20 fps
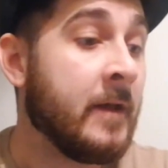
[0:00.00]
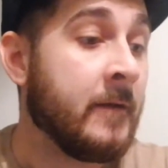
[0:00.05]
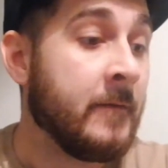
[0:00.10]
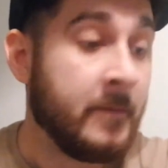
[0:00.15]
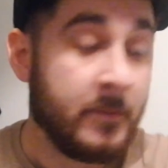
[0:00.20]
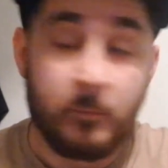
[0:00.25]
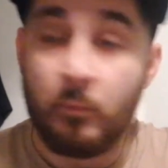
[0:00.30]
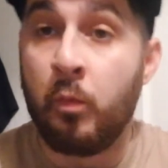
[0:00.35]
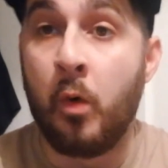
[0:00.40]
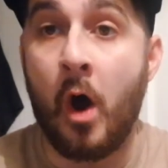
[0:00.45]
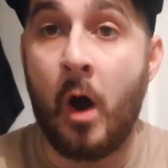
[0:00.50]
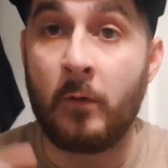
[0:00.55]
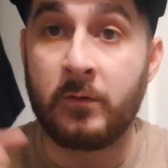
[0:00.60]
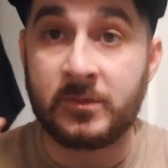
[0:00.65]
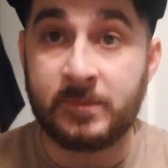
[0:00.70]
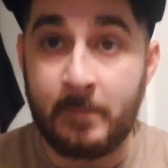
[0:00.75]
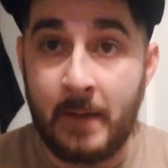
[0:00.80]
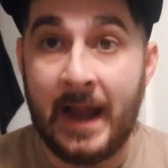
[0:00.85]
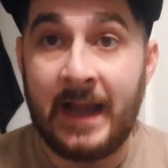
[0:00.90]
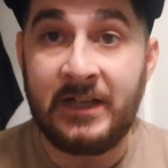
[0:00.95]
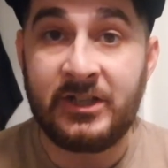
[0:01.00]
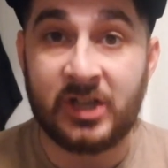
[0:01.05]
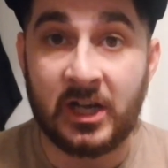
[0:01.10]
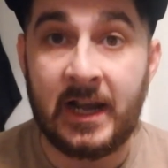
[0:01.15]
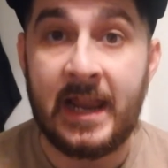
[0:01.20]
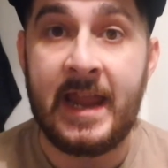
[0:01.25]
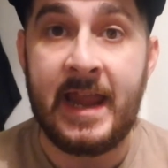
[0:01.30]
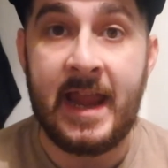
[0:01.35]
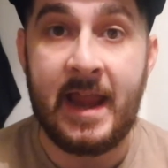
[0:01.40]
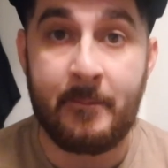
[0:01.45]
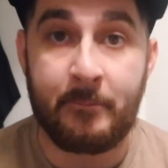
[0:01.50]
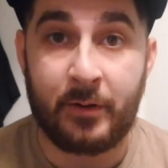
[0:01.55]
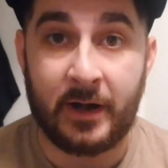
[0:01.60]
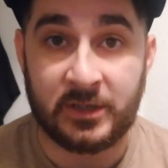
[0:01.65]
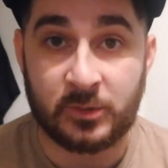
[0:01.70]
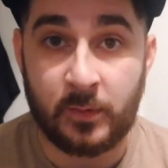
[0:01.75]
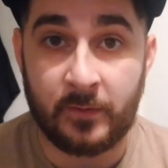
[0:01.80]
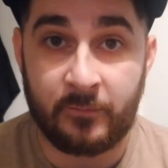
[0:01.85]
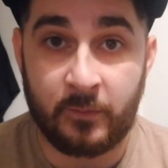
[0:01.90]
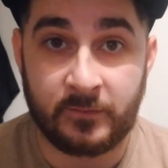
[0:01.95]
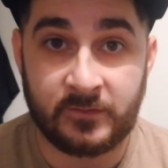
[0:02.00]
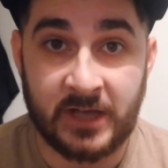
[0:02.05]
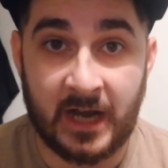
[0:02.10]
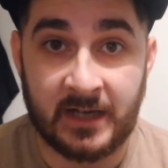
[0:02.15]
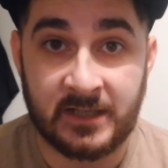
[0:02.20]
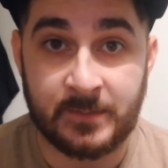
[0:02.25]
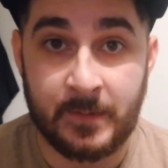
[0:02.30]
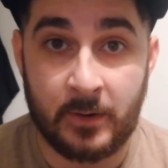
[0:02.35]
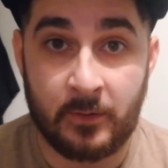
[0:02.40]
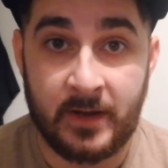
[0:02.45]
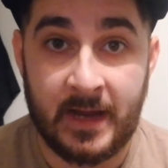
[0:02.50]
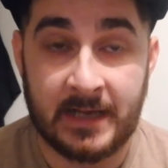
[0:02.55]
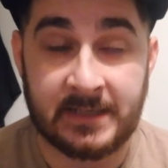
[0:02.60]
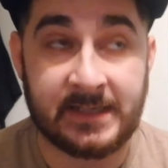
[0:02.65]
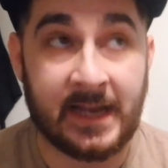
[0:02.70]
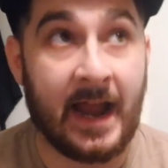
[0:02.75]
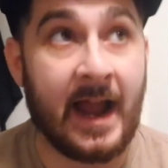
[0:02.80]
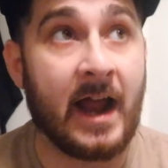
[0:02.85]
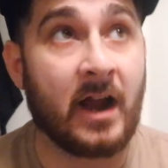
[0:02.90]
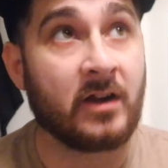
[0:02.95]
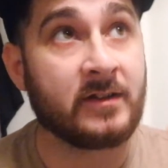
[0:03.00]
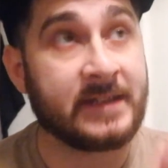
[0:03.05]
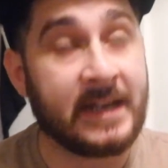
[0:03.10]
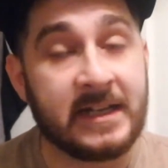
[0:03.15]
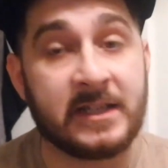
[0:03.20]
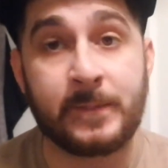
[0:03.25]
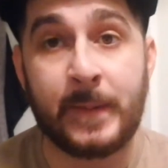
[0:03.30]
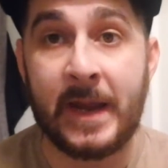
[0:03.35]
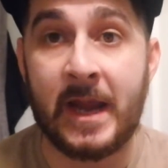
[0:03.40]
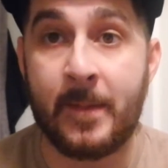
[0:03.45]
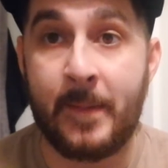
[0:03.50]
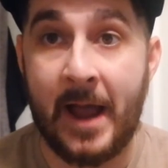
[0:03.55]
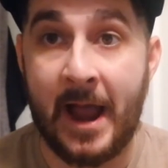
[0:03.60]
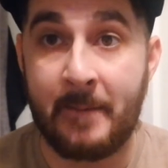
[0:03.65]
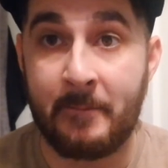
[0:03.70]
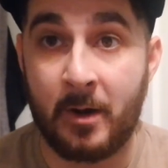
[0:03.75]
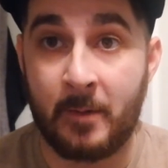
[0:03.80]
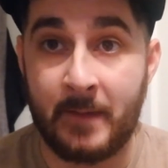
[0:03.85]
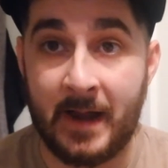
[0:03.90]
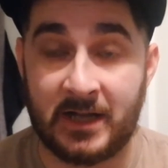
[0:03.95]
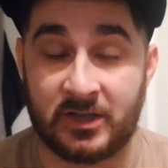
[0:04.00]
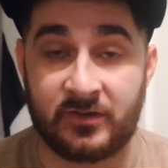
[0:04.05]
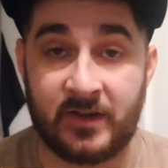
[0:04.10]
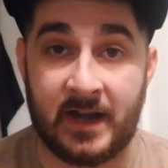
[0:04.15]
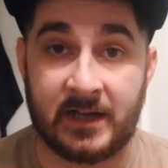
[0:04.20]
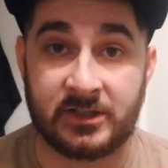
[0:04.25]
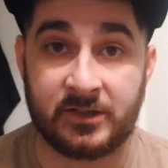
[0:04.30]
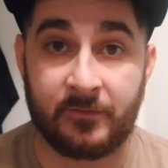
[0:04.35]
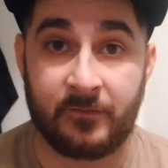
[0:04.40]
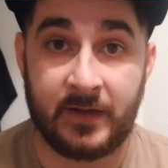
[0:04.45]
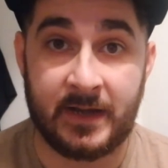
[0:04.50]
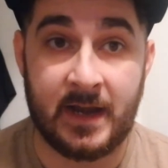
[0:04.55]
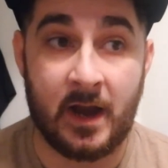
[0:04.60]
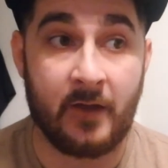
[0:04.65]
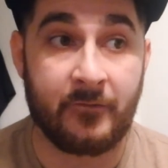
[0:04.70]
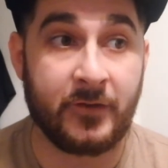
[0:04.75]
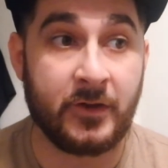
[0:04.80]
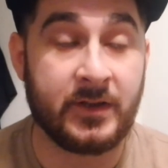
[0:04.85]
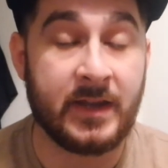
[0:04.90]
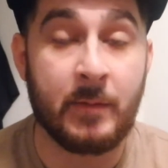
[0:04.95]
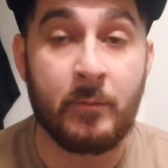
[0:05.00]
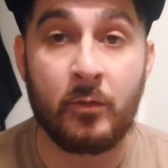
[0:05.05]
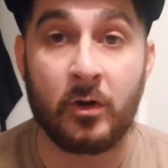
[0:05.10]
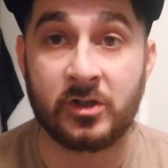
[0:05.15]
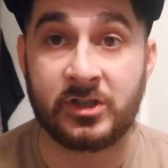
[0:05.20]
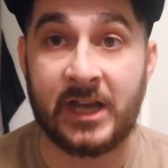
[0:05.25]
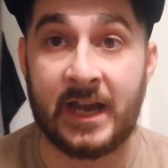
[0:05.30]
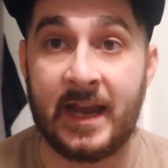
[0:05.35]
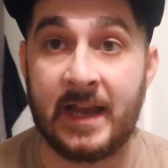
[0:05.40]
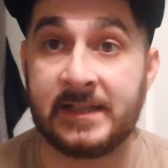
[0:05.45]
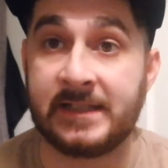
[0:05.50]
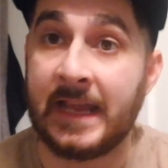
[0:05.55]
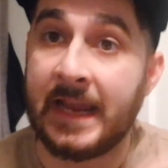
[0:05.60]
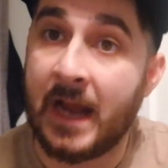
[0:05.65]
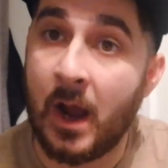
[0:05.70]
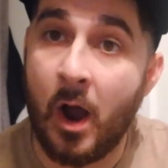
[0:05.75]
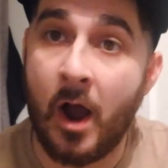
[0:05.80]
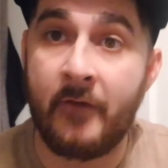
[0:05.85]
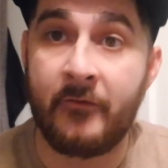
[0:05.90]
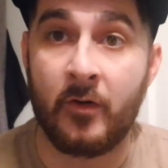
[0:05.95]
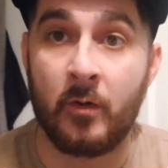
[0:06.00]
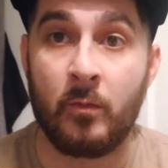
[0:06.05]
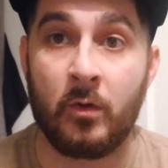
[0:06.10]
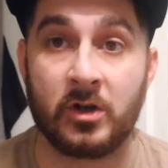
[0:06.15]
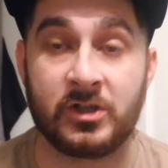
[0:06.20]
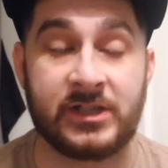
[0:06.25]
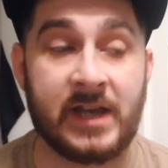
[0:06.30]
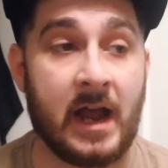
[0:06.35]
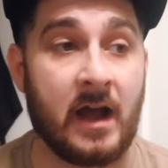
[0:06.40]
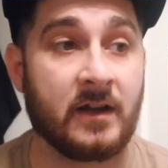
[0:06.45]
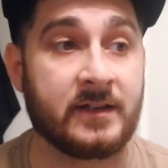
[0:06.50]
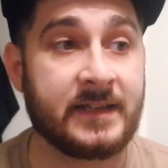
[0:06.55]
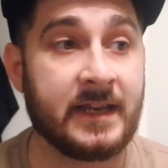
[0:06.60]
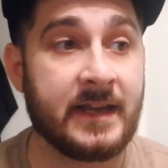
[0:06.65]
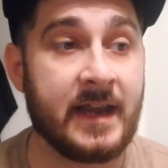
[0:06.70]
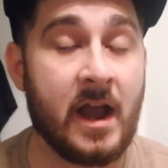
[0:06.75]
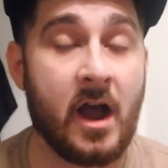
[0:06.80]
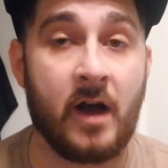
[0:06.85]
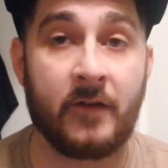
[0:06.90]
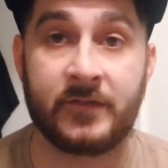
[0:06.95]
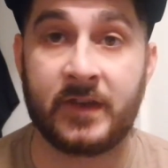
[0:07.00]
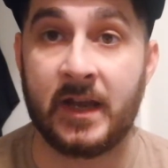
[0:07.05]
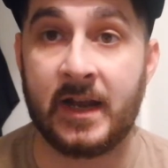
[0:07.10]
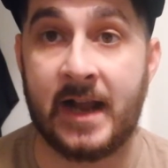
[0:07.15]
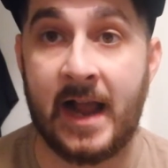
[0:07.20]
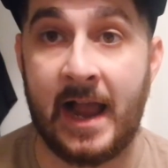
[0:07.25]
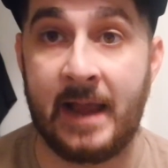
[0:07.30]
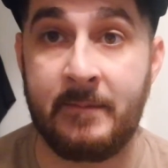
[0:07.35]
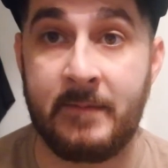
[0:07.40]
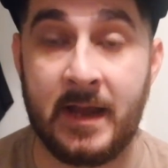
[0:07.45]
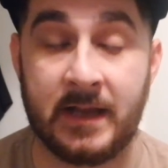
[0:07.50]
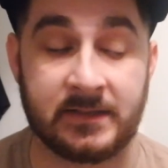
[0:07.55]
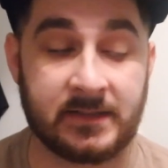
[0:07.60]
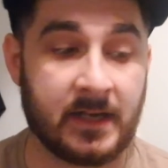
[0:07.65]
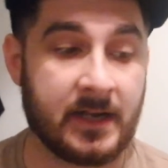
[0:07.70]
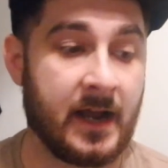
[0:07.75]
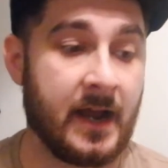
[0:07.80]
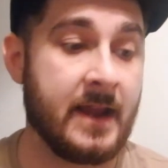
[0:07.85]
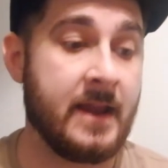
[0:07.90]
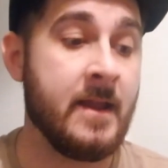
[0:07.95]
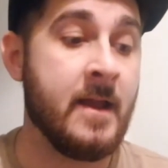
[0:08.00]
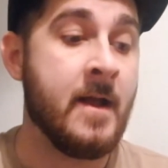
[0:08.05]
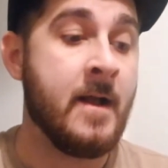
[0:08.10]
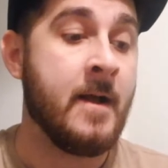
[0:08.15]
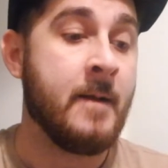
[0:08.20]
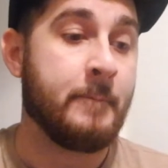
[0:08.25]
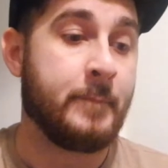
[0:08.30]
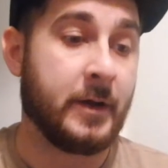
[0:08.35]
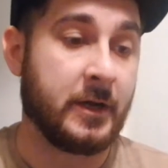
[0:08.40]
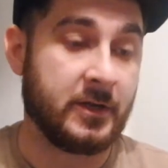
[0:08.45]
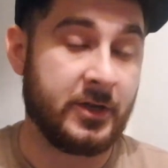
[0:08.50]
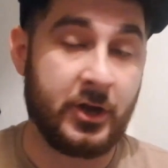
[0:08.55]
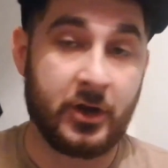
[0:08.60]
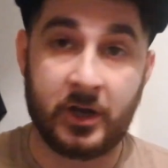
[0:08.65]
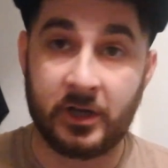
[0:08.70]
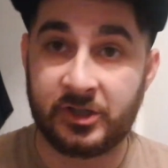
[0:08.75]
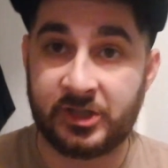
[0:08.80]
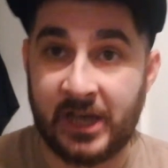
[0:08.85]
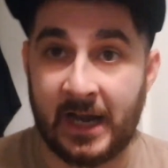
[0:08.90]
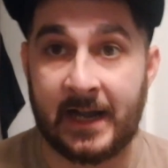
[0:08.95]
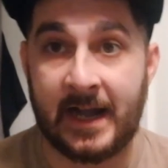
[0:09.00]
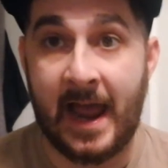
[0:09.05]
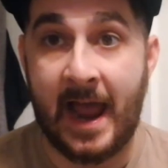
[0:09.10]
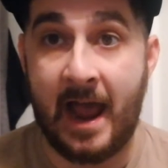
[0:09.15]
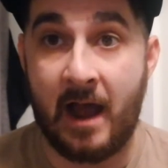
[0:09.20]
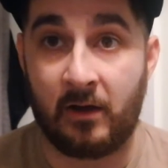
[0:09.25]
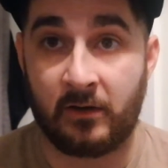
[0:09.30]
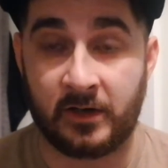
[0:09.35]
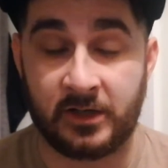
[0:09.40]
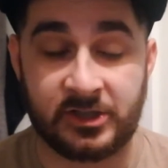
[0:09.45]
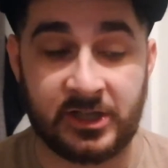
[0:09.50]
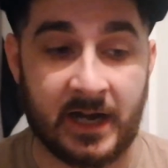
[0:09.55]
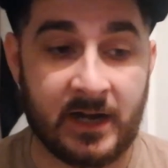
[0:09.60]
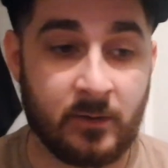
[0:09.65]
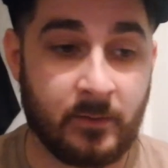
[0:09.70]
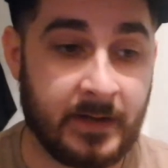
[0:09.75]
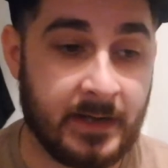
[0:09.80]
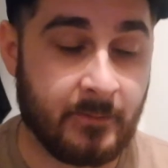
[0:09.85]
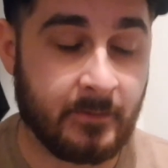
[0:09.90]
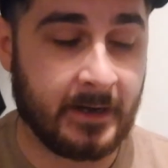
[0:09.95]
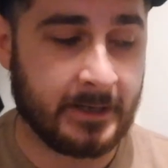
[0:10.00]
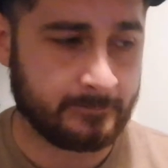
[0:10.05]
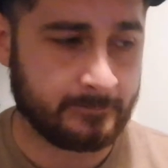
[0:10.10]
What I was majorly impressed with James Milner yesterday, and I did speak about it in my match reaction video. If you didn't watch that yesterday, go over and watch that. I did it after the game yesterday, but you can check that out on the channel anyway.